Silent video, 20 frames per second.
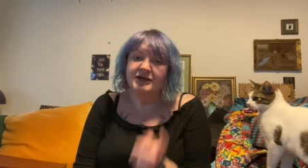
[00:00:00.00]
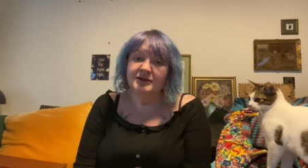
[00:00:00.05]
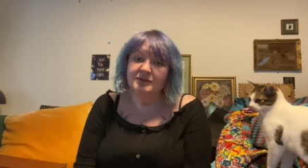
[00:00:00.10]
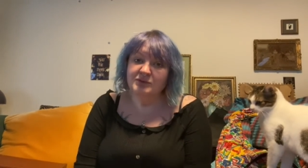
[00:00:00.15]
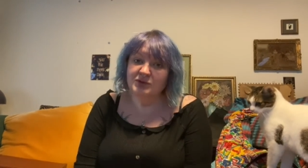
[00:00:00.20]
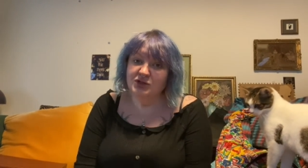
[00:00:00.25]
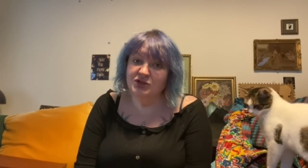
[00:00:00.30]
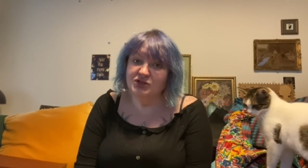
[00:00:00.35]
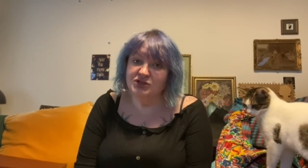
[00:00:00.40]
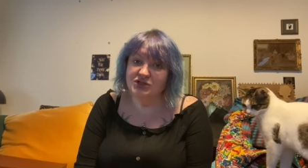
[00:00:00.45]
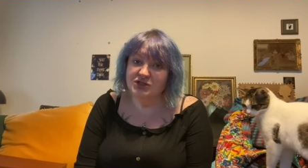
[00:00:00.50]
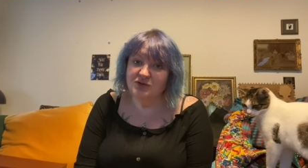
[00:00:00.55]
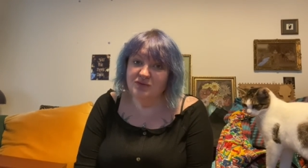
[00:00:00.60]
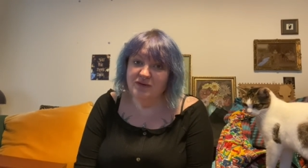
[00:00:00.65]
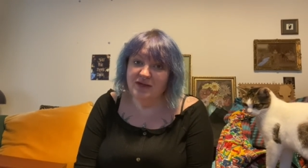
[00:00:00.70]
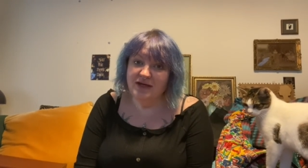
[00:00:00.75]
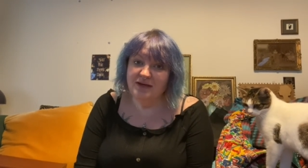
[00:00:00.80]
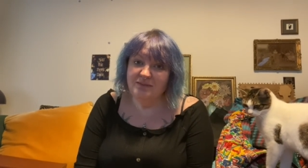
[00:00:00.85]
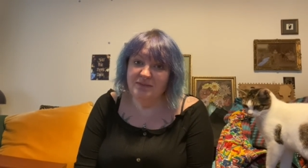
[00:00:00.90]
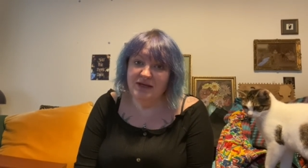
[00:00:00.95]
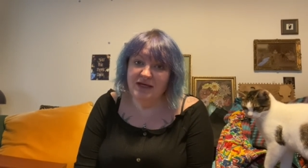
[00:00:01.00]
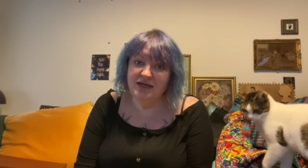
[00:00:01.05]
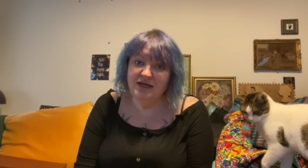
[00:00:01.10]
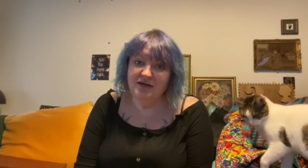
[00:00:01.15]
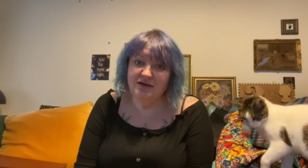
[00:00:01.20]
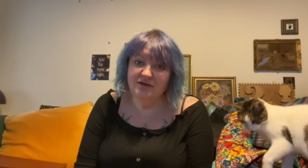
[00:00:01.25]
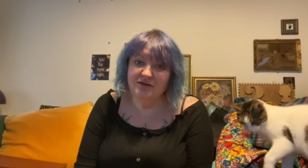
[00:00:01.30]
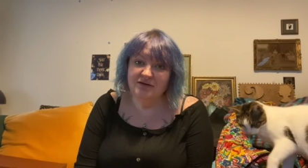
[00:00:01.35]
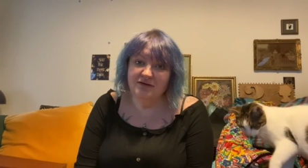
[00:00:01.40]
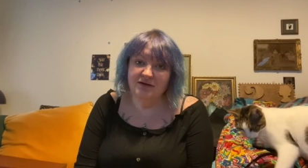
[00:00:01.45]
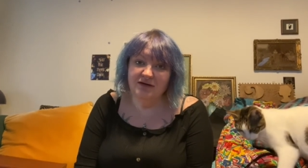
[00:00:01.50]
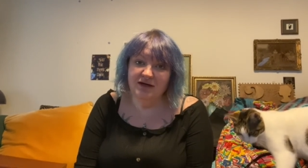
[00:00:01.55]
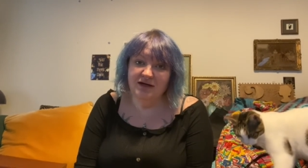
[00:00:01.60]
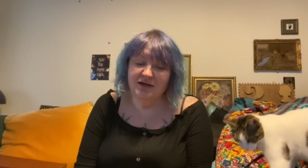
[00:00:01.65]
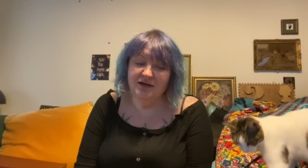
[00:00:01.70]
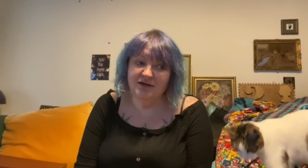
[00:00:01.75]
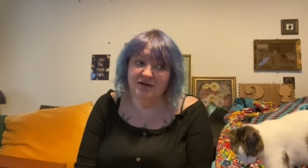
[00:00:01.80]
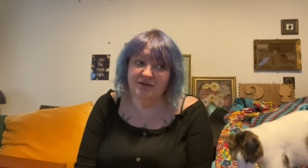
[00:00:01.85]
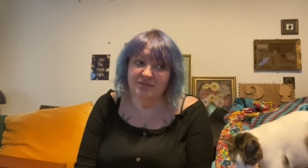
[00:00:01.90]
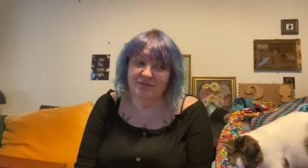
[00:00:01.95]
I'm going to show them in
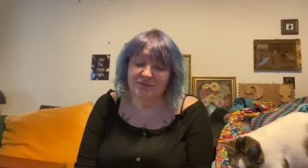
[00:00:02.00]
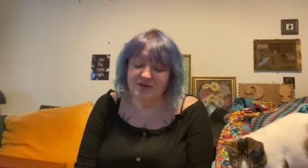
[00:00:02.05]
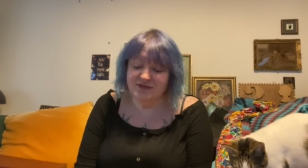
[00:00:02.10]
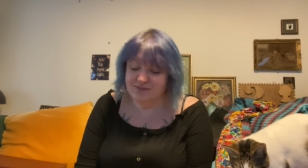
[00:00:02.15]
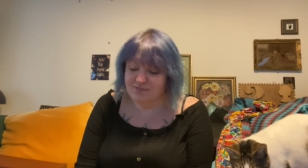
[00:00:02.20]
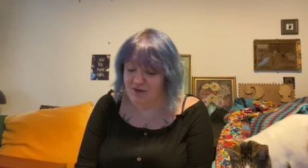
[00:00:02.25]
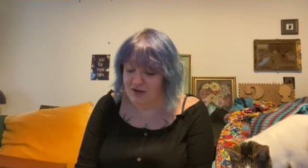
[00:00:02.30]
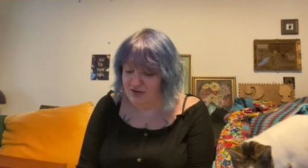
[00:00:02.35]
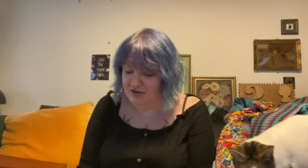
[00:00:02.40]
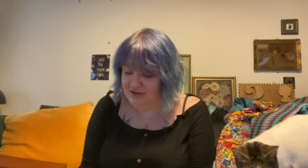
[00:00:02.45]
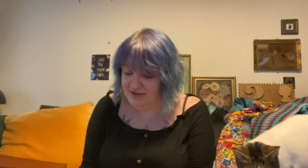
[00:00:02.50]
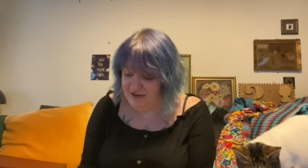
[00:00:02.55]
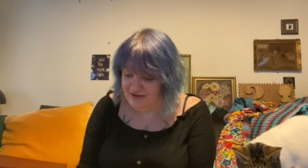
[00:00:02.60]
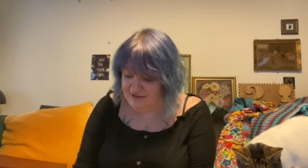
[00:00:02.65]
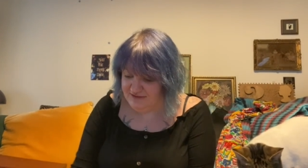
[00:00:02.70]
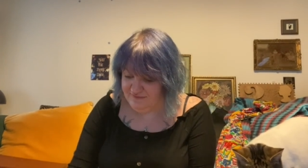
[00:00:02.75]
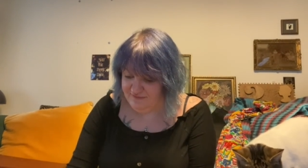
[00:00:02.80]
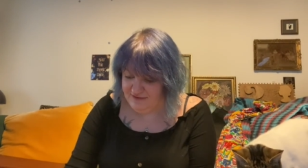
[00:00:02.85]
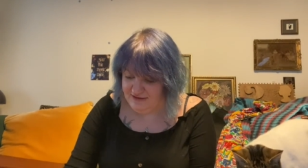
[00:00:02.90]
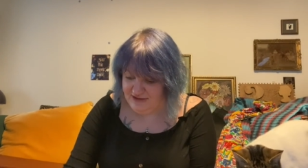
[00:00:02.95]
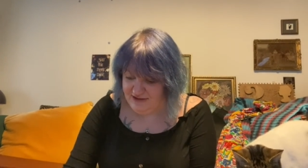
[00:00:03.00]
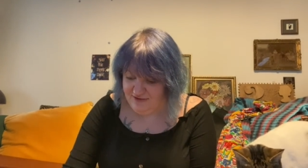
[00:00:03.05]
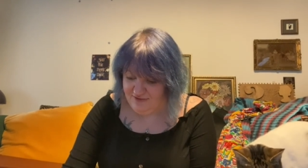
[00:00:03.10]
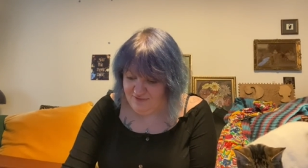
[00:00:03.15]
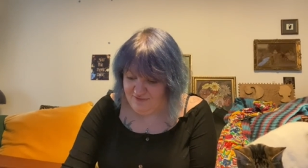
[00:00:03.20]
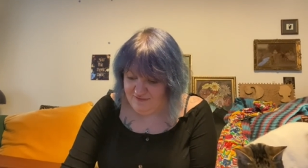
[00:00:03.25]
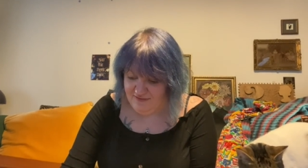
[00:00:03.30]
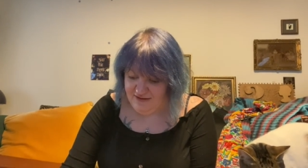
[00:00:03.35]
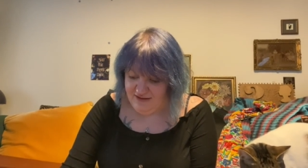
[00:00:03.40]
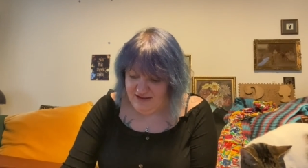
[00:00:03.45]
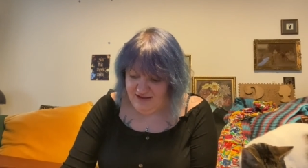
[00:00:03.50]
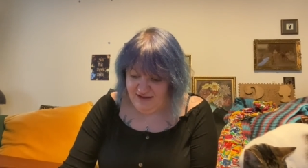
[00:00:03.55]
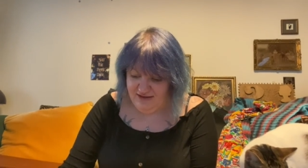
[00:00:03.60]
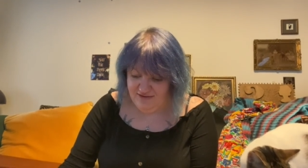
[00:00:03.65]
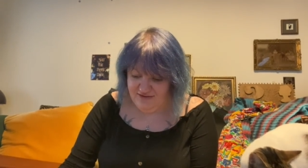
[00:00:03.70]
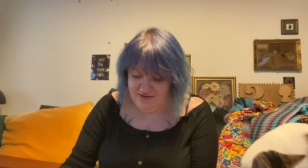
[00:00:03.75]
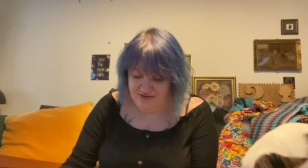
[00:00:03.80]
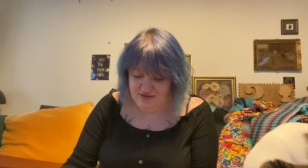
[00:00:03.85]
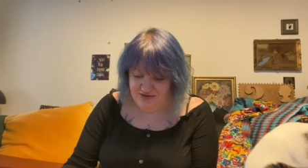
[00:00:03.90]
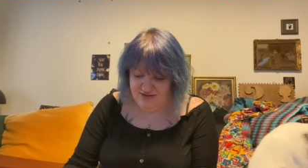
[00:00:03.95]
a Sparkly Things video. I
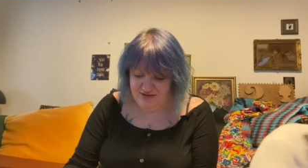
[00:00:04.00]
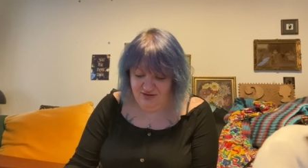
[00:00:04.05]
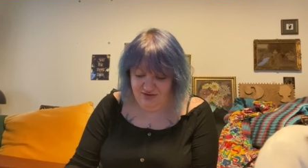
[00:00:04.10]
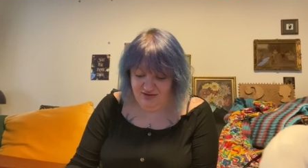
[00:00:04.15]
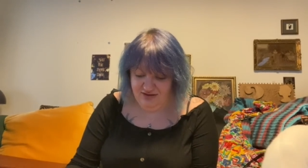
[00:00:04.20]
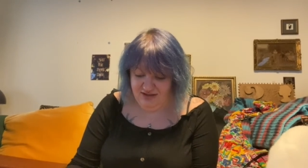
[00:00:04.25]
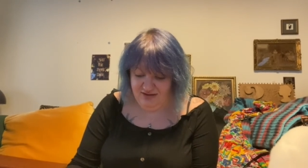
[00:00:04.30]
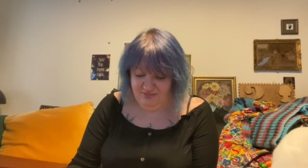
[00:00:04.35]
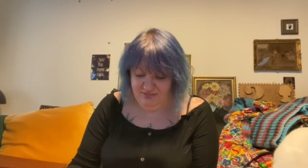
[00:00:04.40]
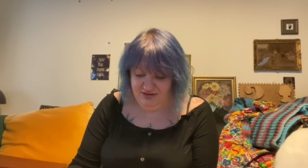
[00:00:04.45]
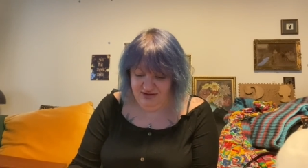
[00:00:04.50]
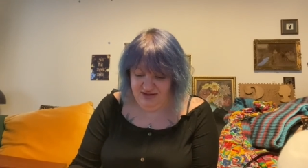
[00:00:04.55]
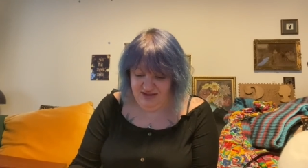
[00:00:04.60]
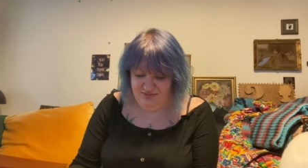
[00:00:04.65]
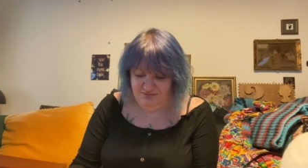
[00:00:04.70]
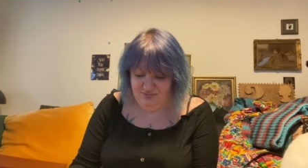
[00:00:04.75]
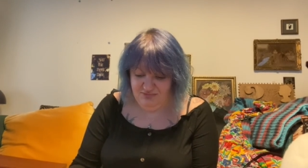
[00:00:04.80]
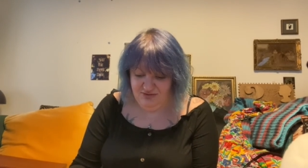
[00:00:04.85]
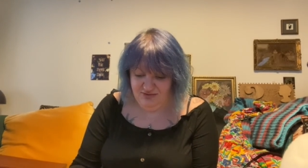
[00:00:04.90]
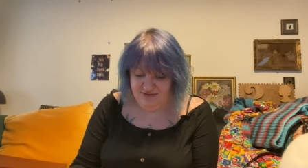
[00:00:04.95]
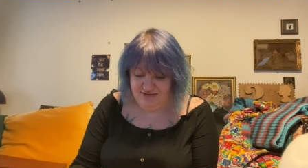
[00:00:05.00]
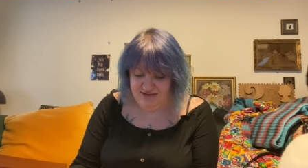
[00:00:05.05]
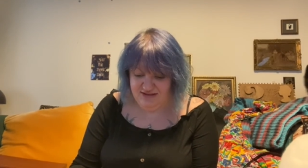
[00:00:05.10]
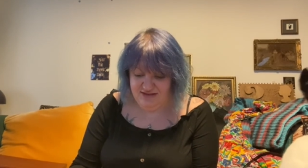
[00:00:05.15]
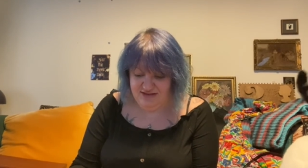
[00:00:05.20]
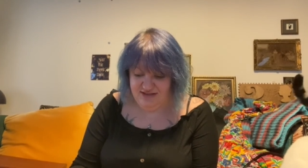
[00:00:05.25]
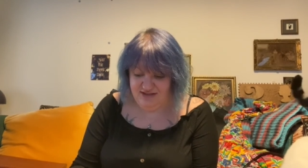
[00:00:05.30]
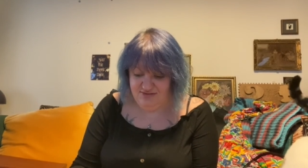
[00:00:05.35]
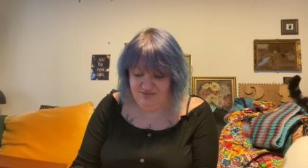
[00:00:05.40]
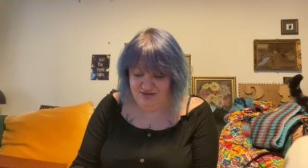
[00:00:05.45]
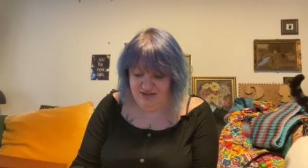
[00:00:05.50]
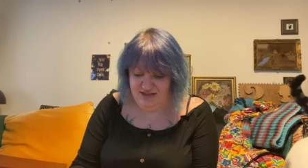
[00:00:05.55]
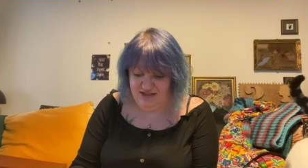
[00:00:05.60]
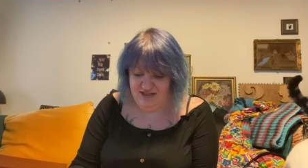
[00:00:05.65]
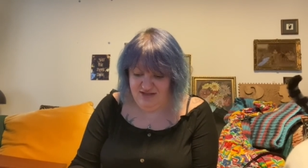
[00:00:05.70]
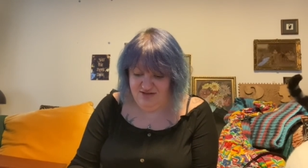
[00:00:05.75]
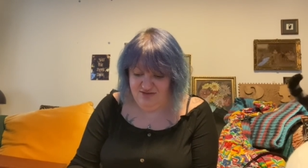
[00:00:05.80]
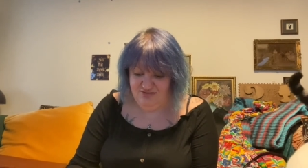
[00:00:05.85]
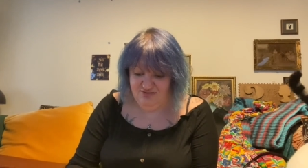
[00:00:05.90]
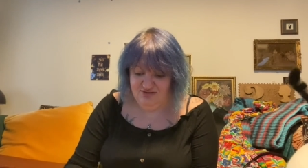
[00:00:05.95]
also just got a couple of thimbles because they were
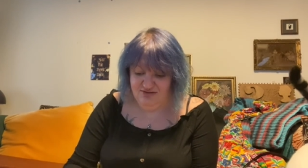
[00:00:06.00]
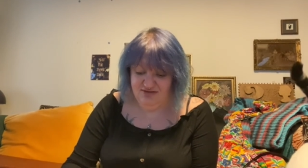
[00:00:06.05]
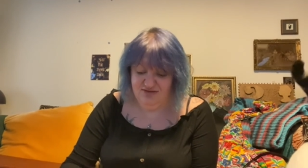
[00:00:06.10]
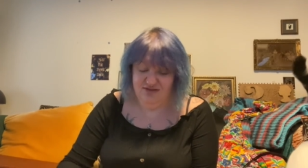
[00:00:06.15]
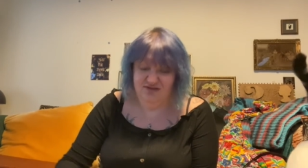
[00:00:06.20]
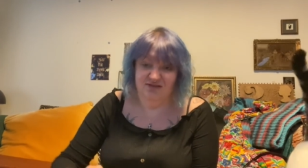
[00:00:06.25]
cute.